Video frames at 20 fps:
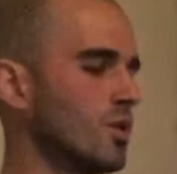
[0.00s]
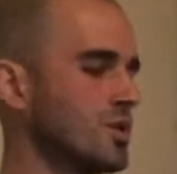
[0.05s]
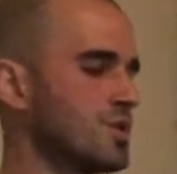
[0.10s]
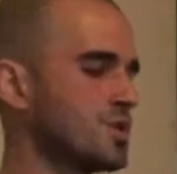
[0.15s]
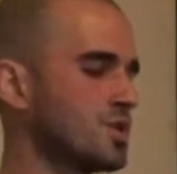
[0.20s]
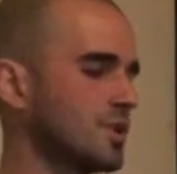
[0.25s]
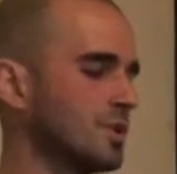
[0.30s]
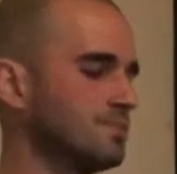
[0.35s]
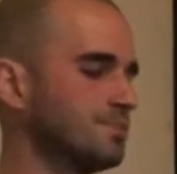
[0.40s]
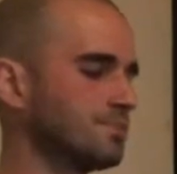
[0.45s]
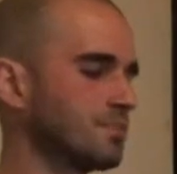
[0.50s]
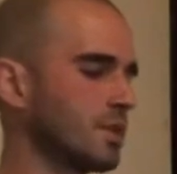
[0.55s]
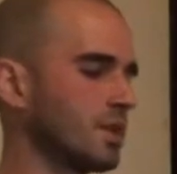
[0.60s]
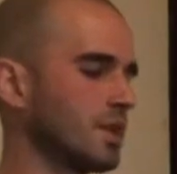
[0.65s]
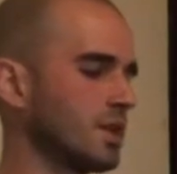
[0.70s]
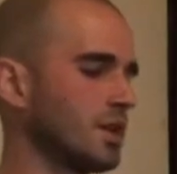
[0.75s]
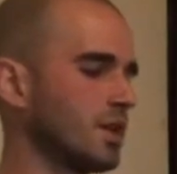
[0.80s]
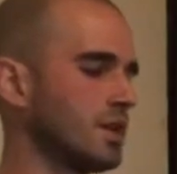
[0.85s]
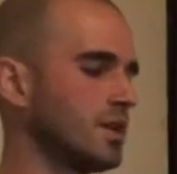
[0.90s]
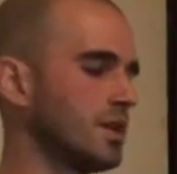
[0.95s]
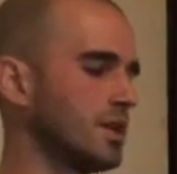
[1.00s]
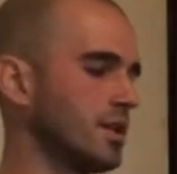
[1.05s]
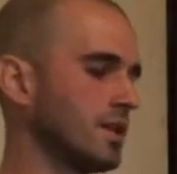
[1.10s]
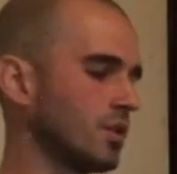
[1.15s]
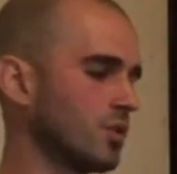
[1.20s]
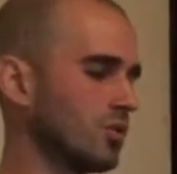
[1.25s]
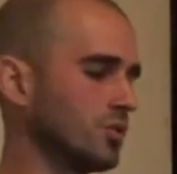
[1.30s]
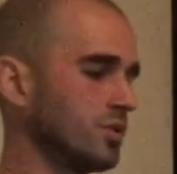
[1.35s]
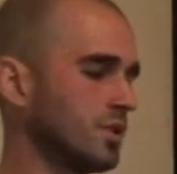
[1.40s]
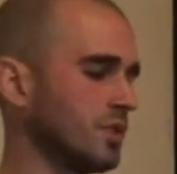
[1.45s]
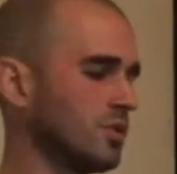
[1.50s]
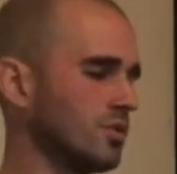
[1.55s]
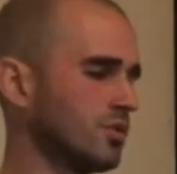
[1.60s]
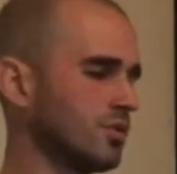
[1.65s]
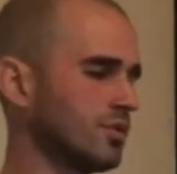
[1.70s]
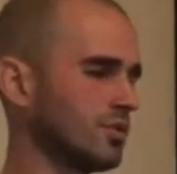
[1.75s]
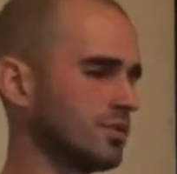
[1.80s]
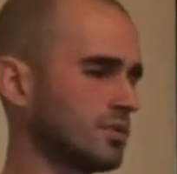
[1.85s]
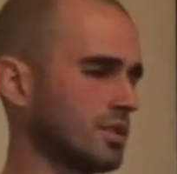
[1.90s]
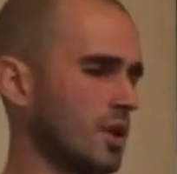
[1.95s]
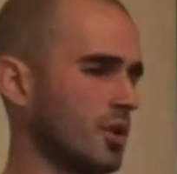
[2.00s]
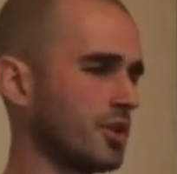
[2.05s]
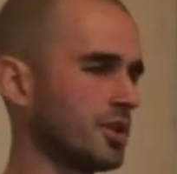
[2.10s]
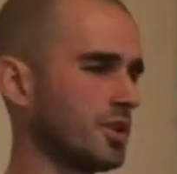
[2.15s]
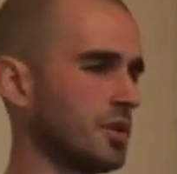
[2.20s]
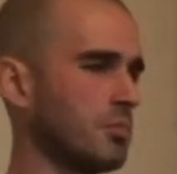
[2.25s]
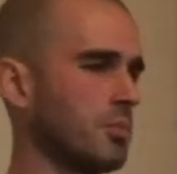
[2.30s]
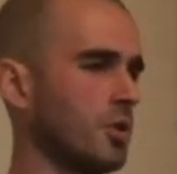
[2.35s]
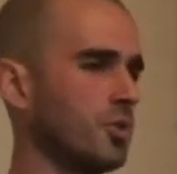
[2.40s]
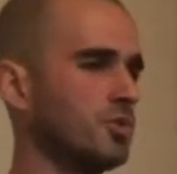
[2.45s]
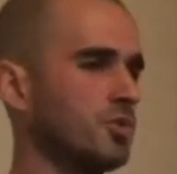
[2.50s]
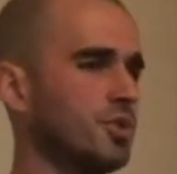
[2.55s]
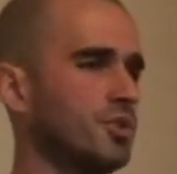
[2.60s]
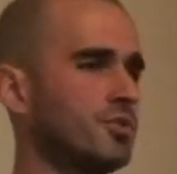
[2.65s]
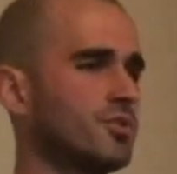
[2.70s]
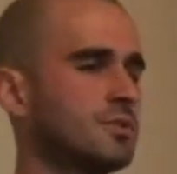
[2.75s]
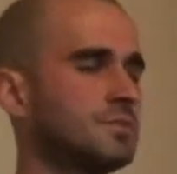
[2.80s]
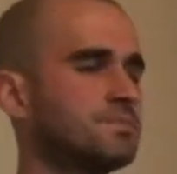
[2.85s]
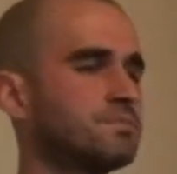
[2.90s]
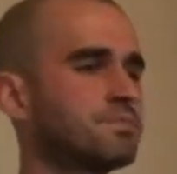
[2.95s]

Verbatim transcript: Roshi, here he continues talking about this.